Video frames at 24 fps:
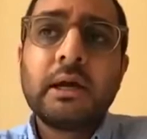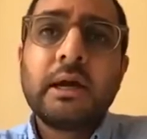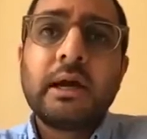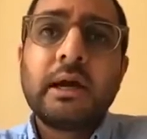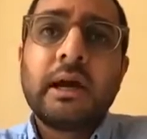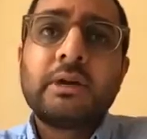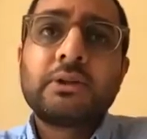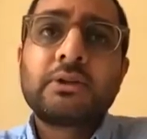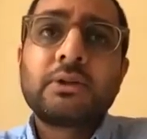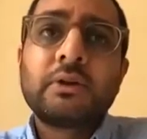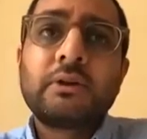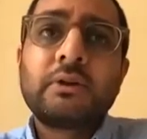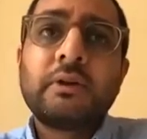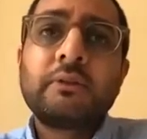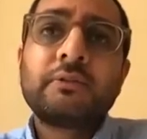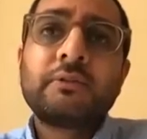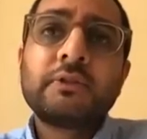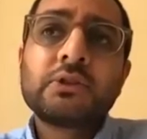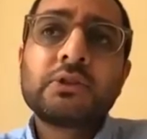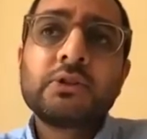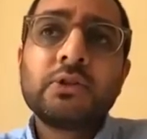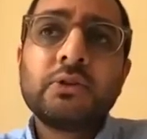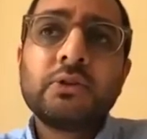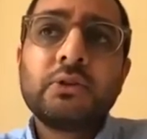And so I think for
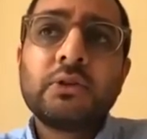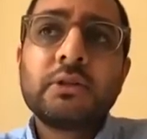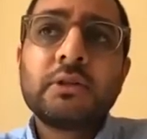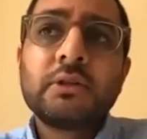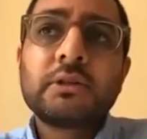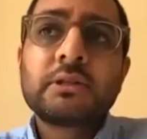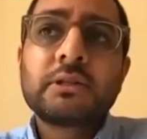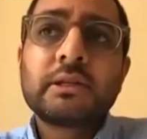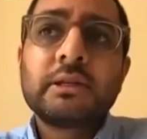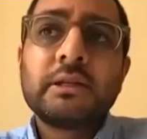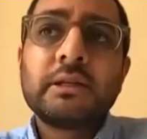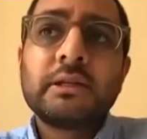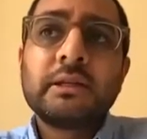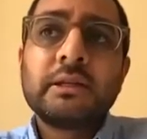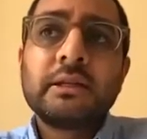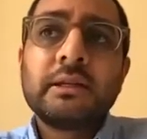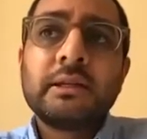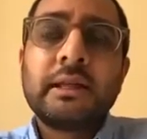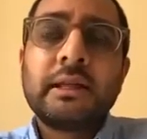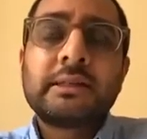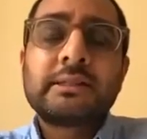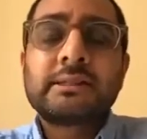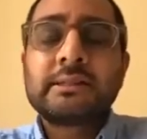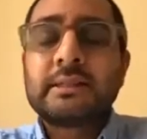students,
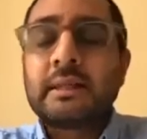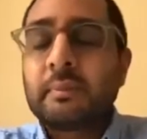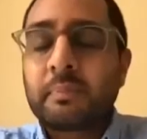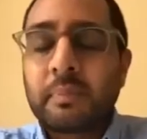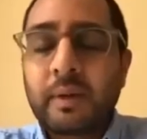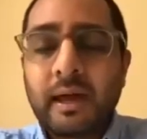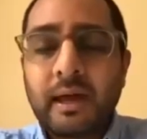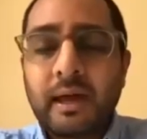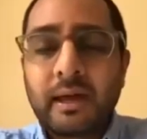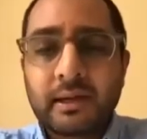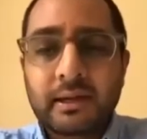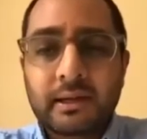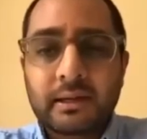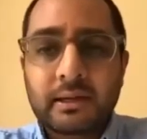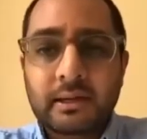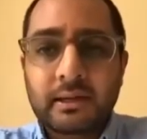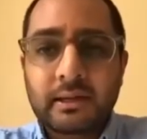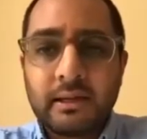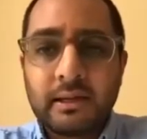let's step back.